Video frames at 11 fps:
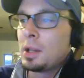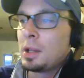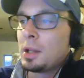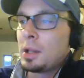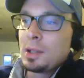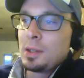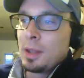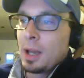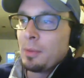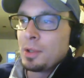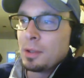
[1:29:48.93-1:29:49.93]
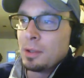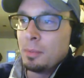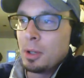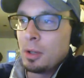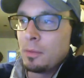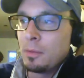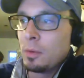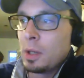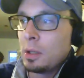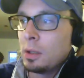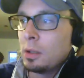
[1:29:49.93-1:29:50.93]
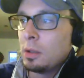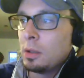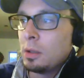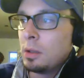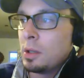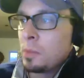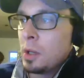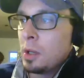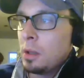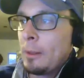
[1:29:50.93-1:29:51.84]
honestly, that was a little bit overrated as well.